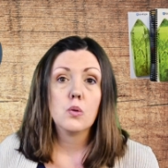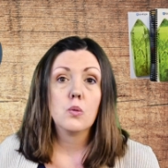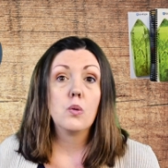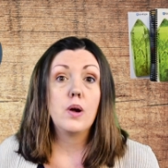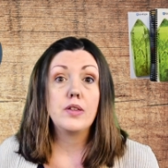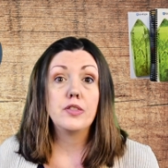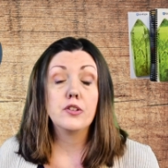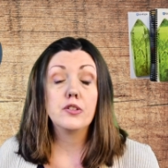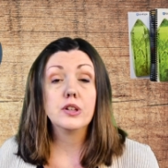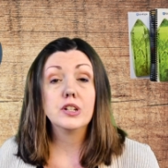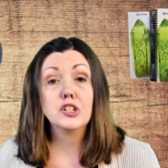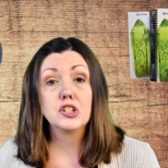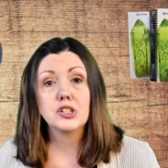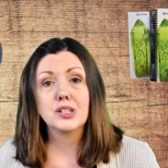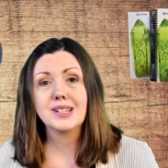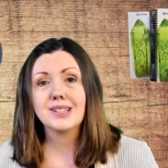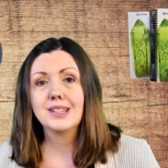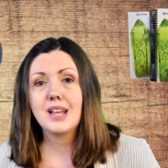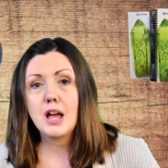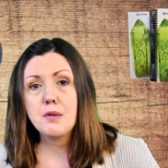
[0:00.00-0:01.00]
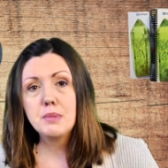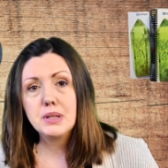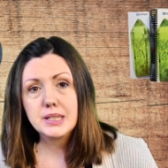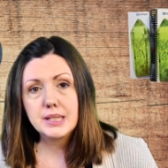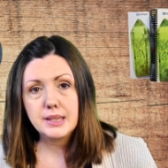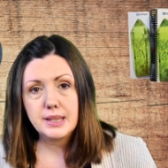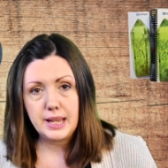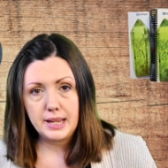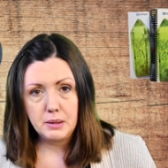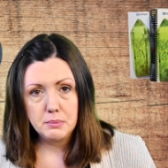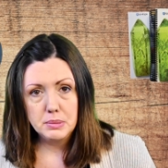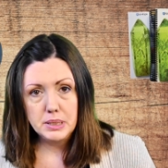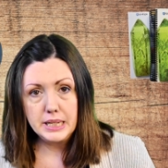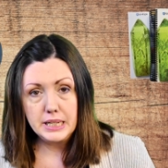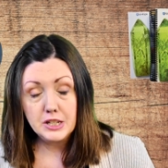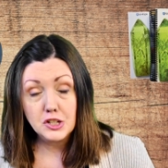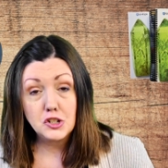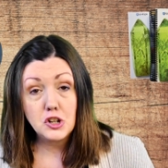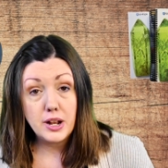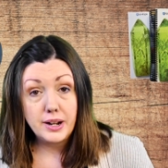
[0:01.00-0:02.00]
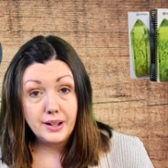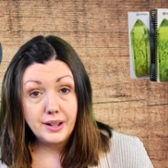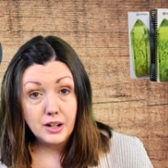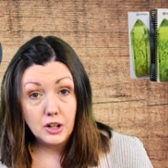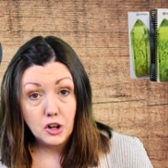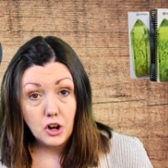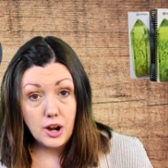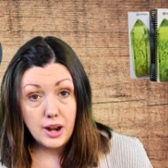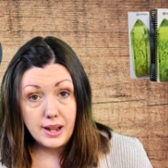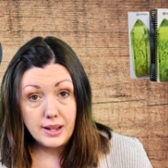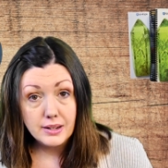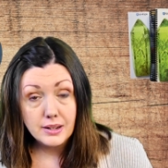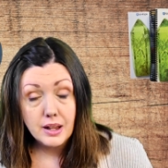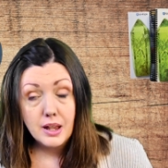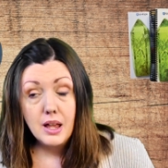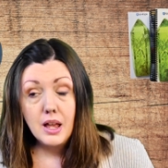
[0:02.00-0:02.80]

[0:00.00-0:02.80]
rather than just assignments that they complete to try to get a grade.